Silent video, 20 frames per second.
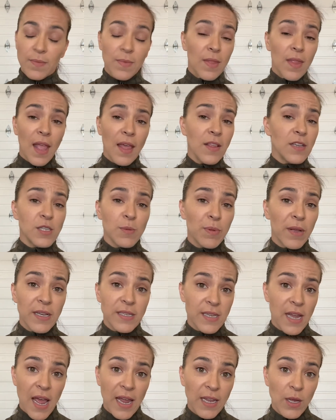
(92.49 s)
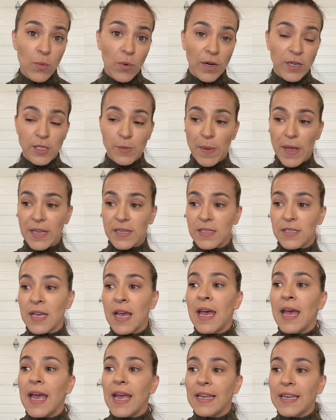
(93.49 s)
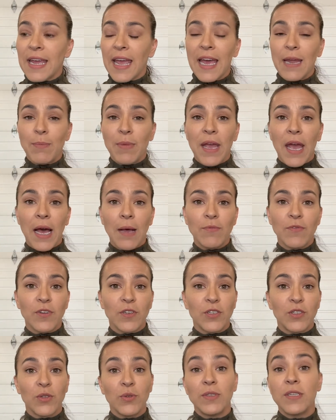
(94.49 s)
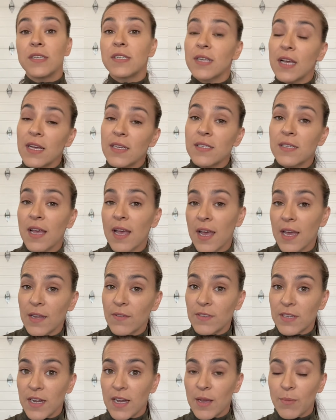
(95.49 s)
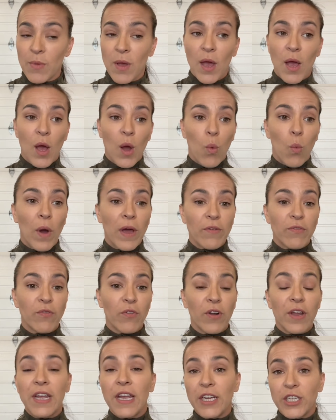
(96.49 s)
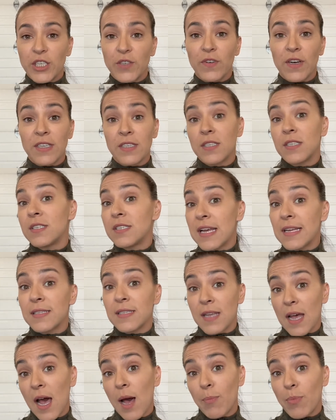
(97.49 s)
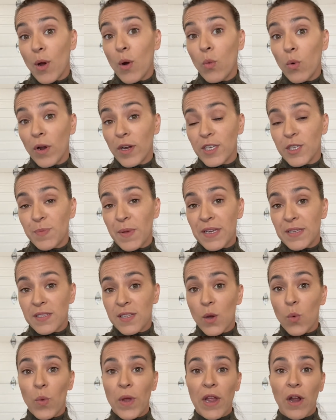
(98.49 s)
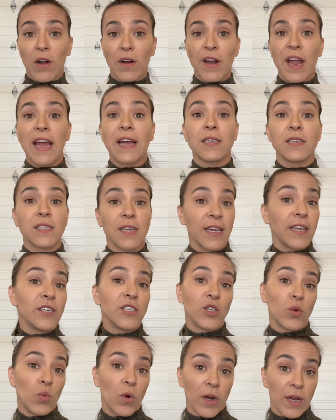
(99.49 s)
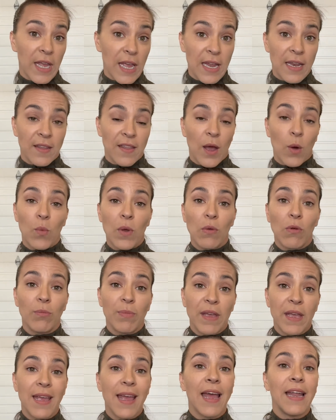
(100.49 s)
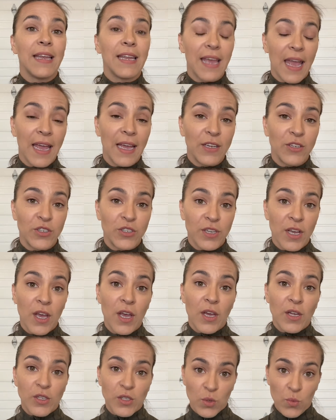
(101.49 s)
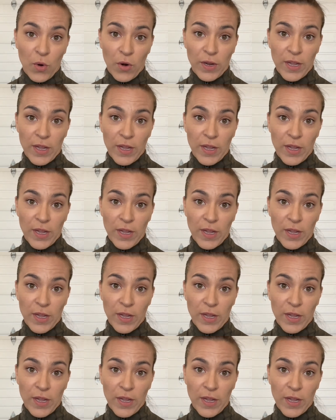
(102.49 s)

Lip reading: and this applies to any workspace, it can be helpful to discuss ahead of time what for each of us sets up a workspace that we are excited to work in, that we will be engaged to work